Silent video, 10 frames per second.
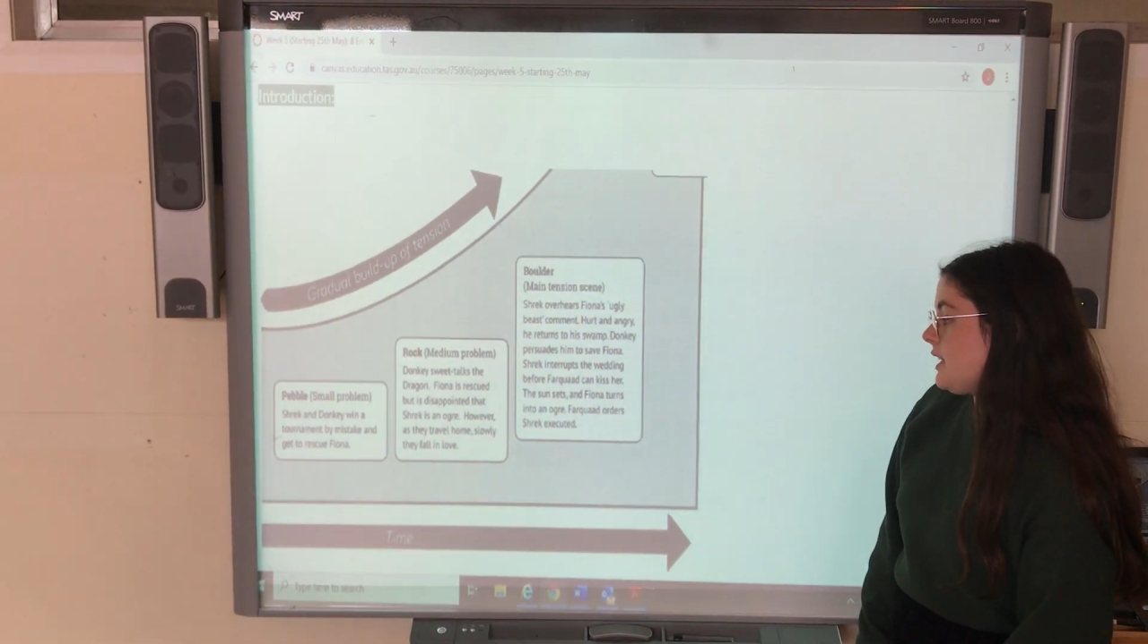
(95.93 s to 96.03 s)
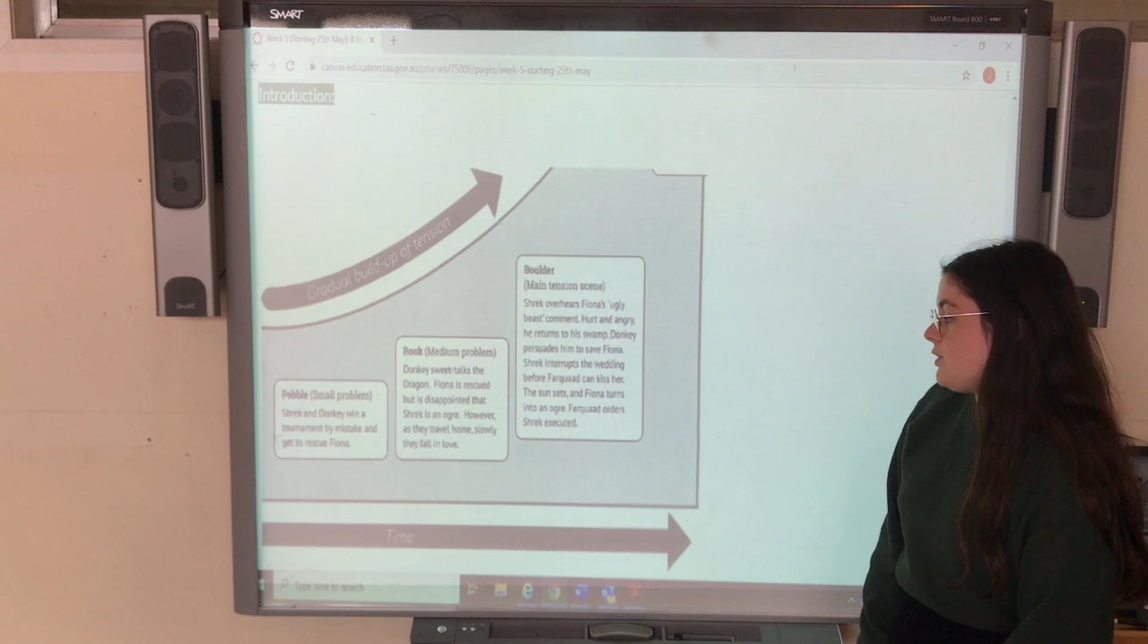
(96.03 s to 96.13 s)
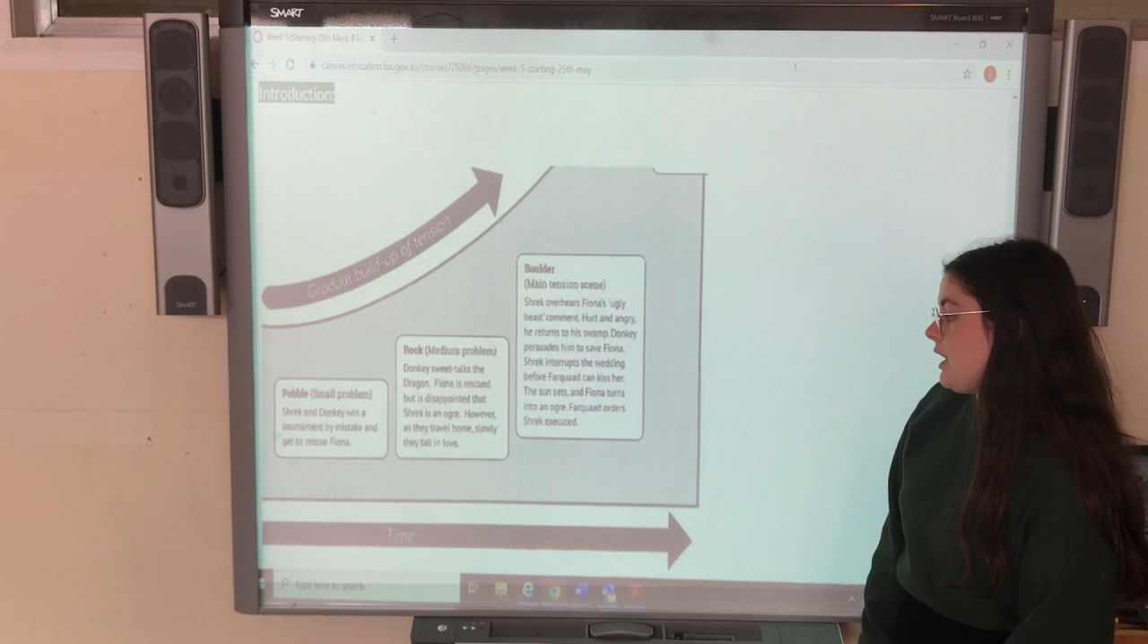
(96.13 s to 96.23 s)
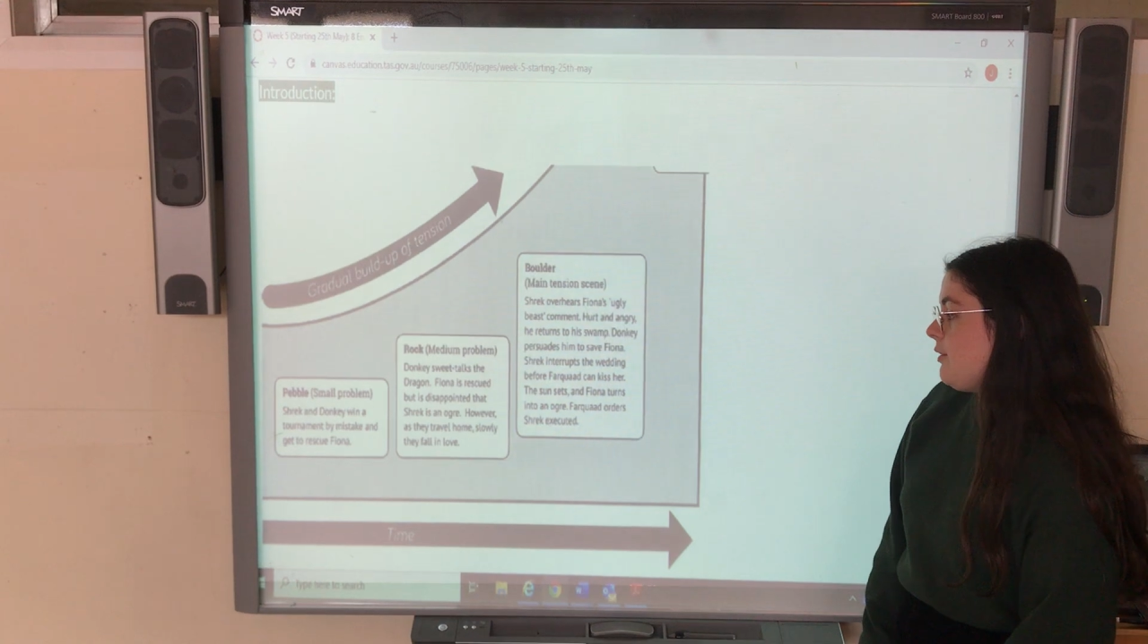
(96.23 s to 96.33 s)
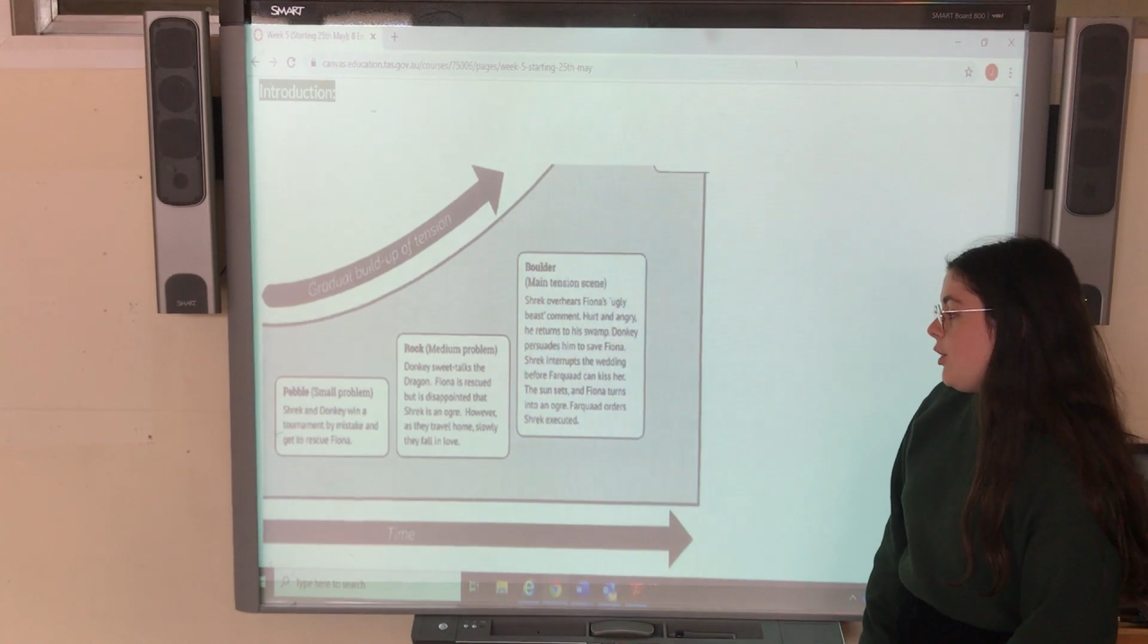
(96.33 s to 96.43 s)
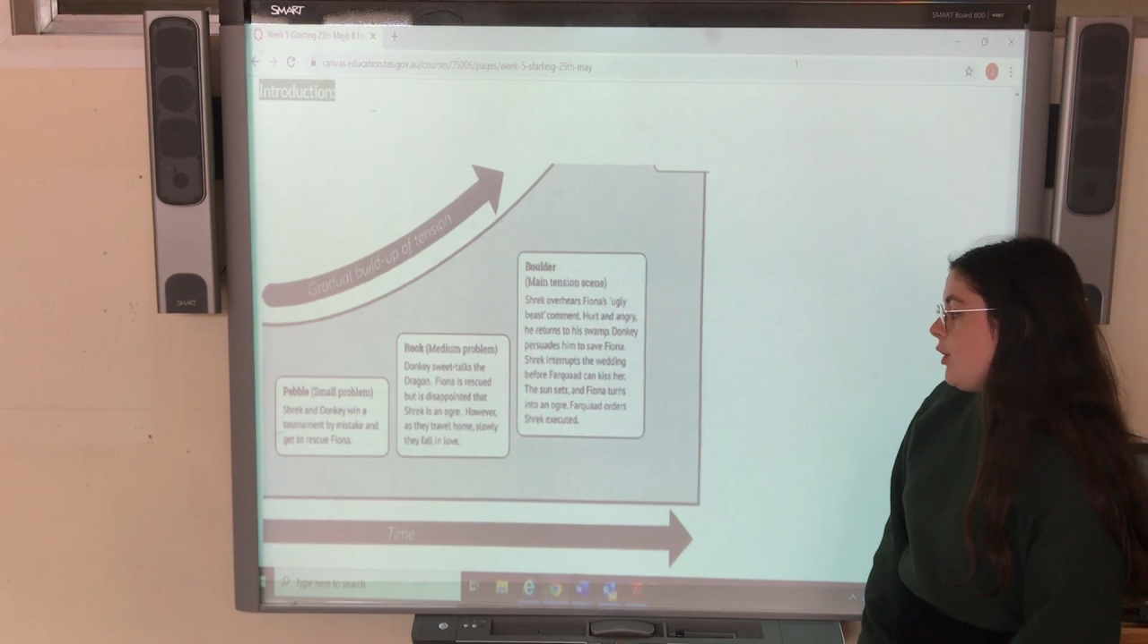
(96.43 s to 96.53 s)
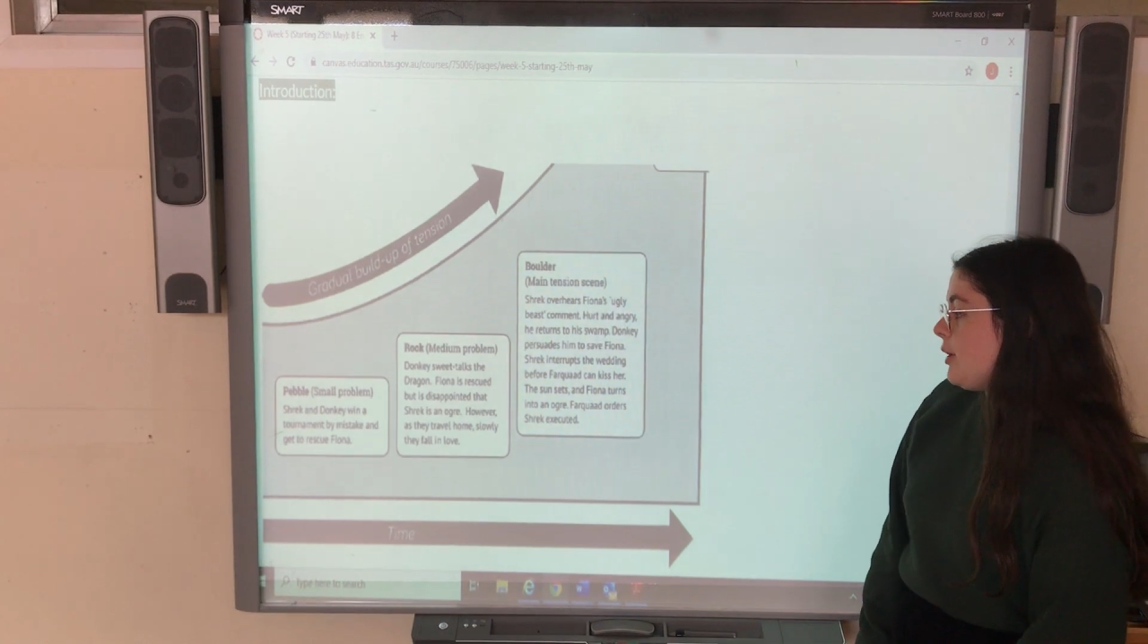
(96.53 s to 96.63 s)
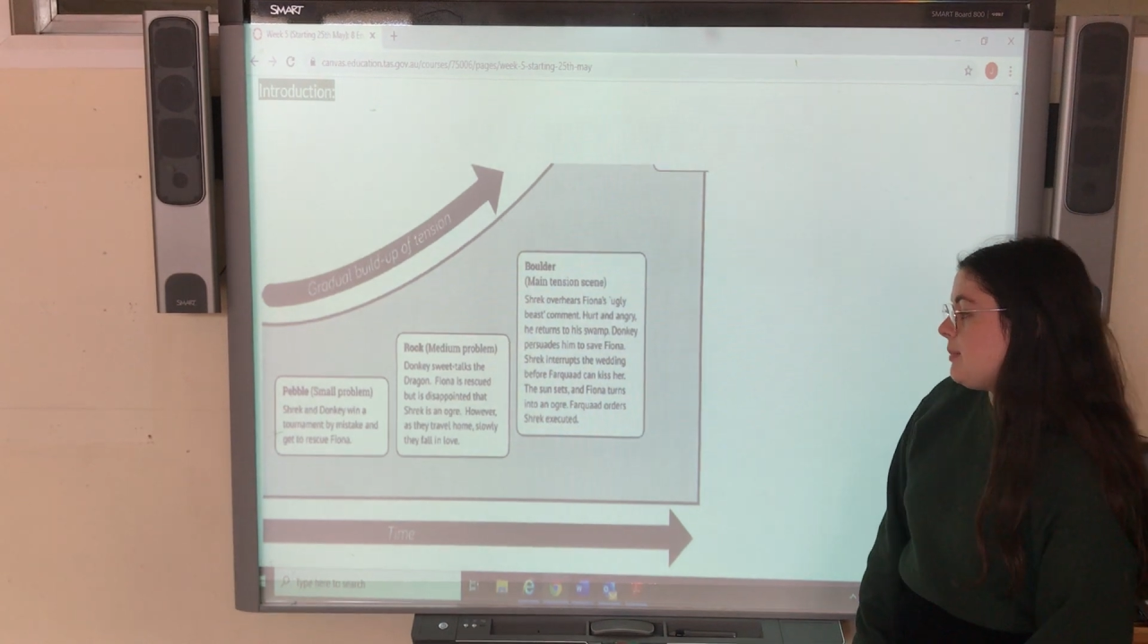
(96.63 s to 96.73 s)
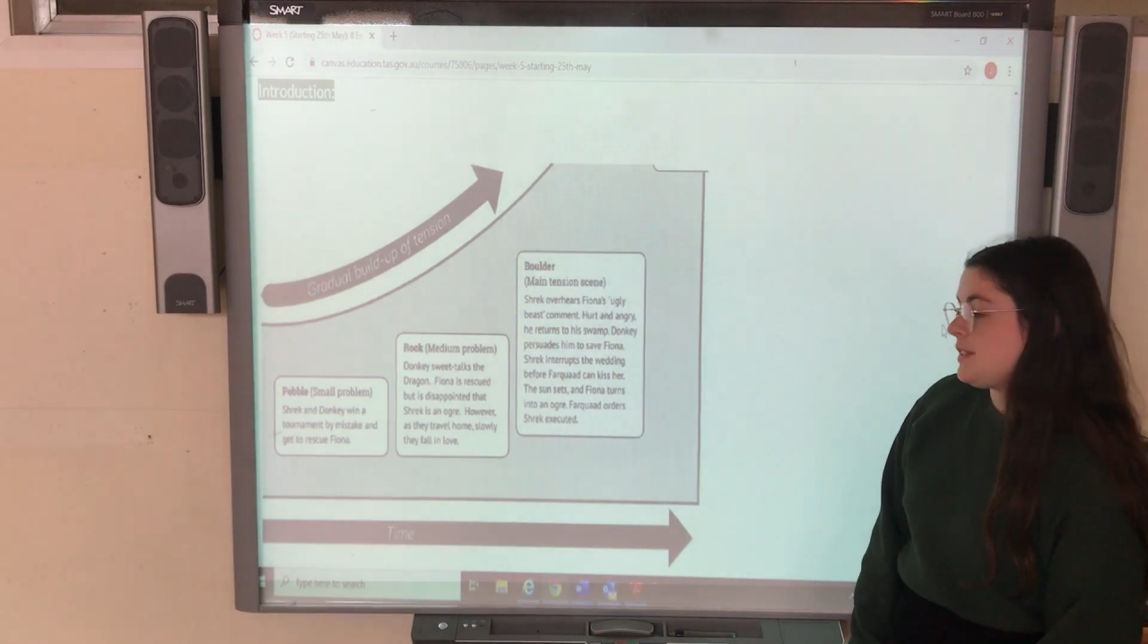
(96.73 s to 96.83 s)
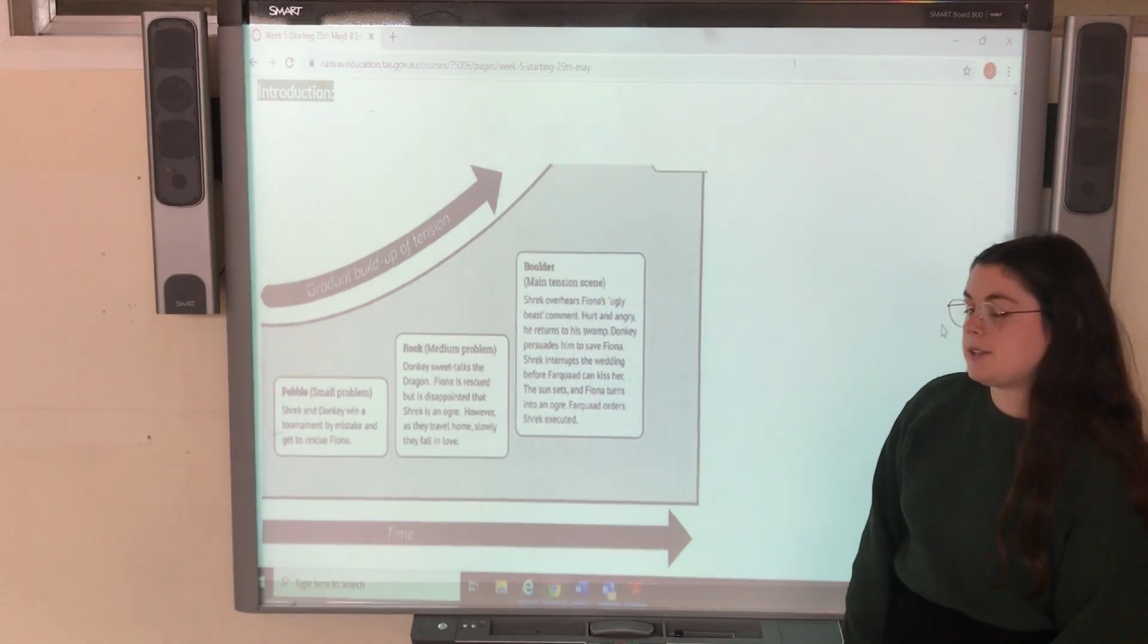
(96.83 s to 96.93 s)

they travel home,